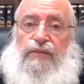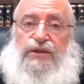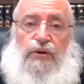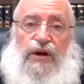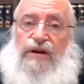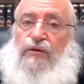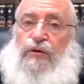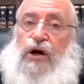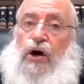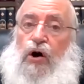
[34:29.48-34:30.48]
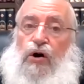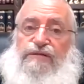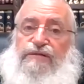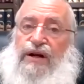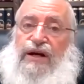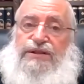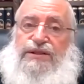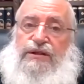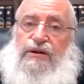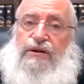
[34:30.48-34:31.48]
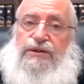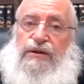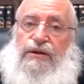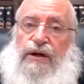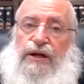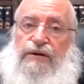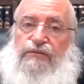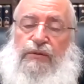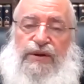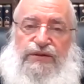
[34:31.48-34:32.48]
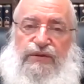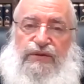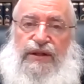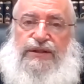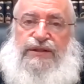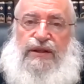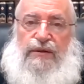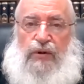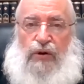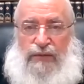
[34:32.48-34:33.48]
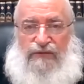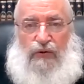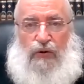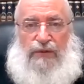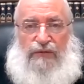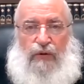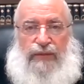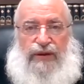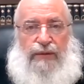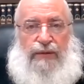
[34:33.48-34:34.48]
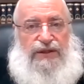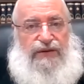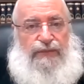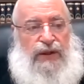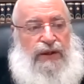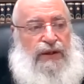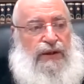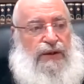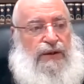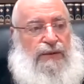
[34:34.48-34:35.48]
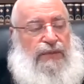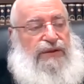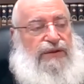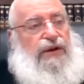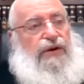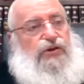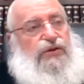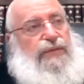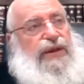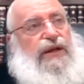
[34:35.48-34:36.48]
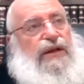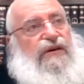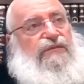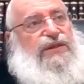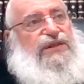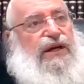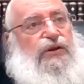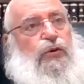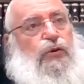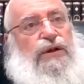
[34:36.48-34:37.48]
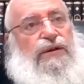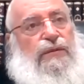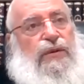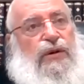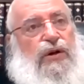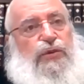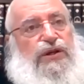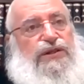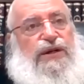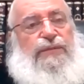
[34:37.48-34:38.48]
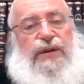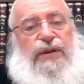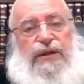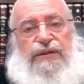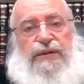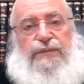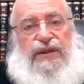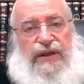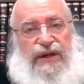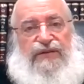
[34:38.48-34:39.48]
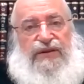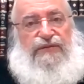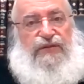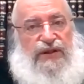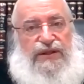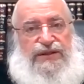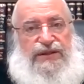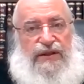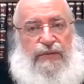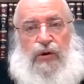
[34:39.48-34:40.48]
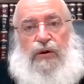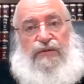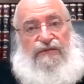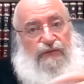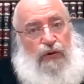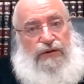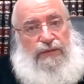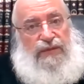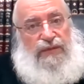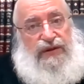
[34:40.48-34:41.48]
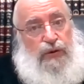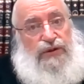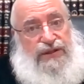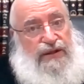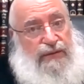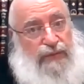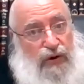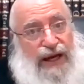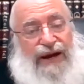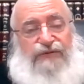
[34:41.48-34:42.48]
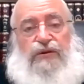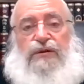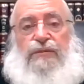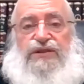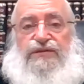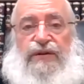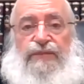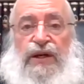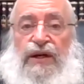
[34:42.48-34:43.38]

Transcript: Tzorech levorech oiva l'asiyosan. On every mitzvah, you need to say the bracha before performing a mitzvah. But the Rosh, the beginning of Masechet Chulin, the Rosh brings an opinion that b'diavad, if you didn't say the bracha before the mitzvah, you could say the bracha after the mitzvah.